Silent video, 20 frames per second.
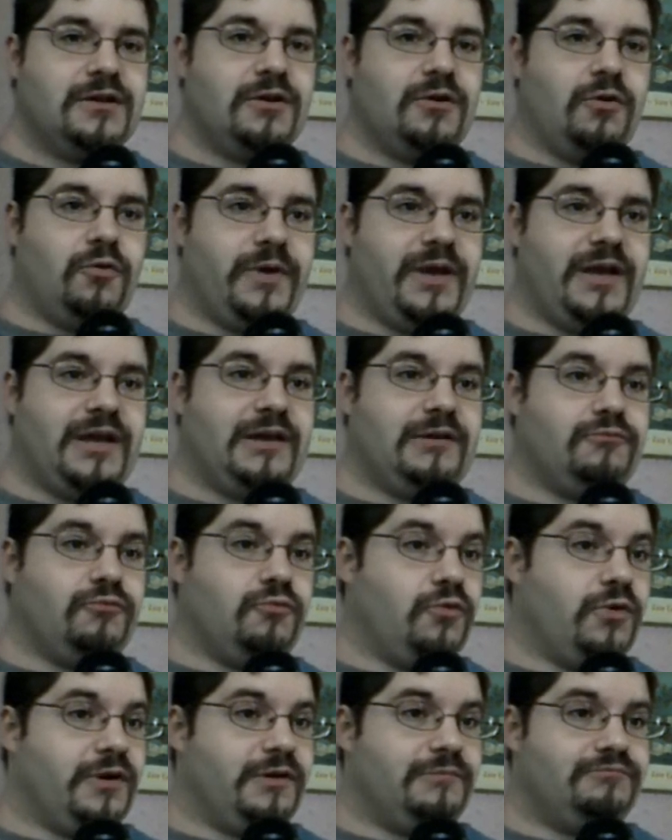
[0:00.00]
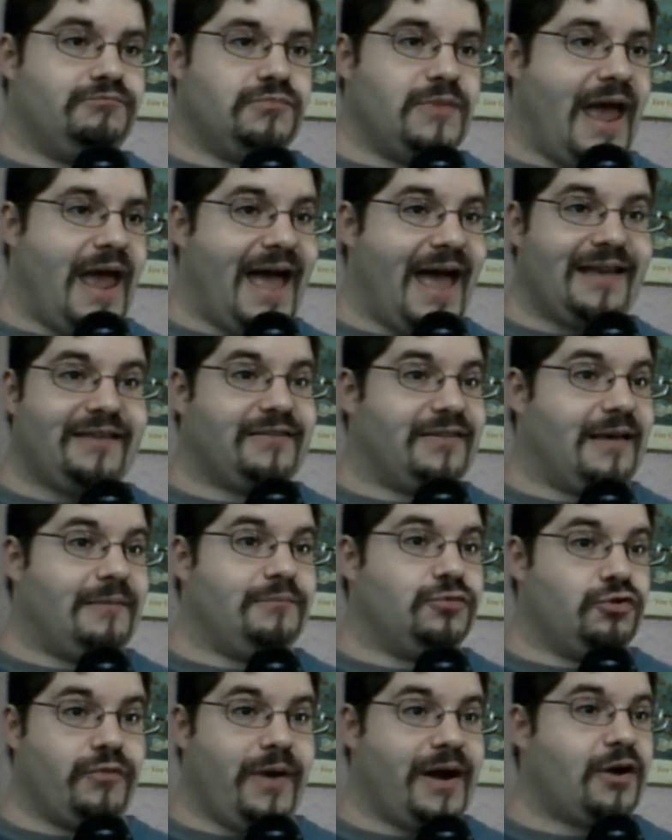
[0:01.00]
We would ask them
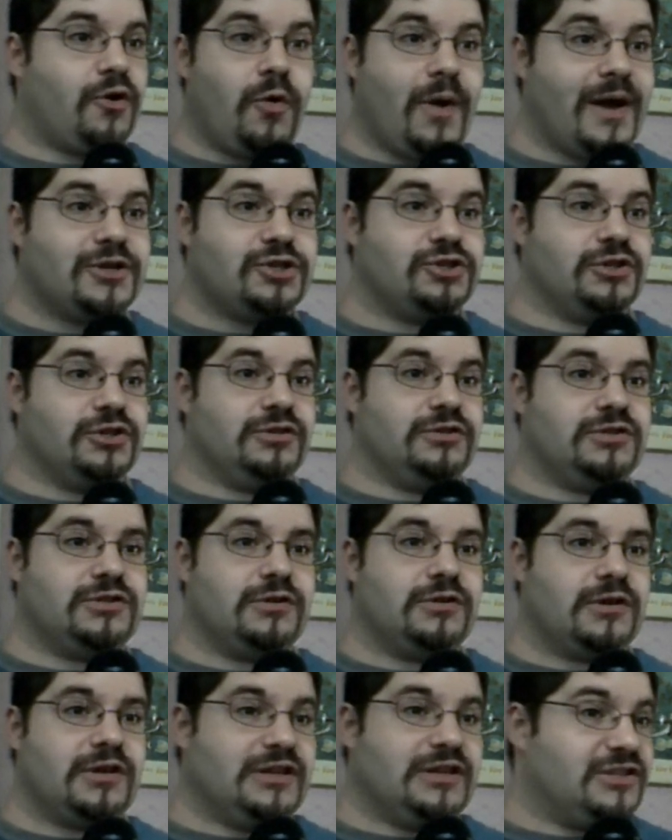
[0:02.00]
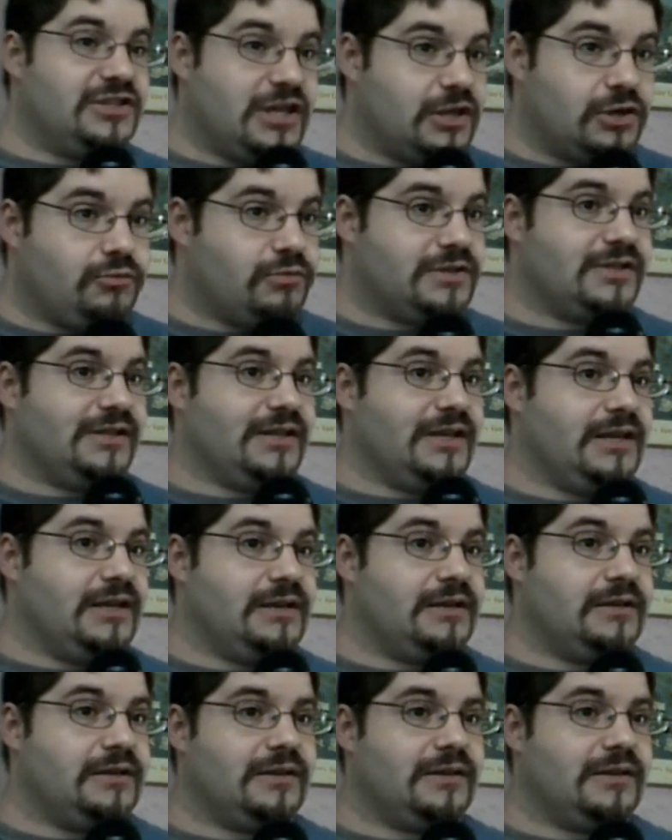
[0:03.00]
direct questions continuously,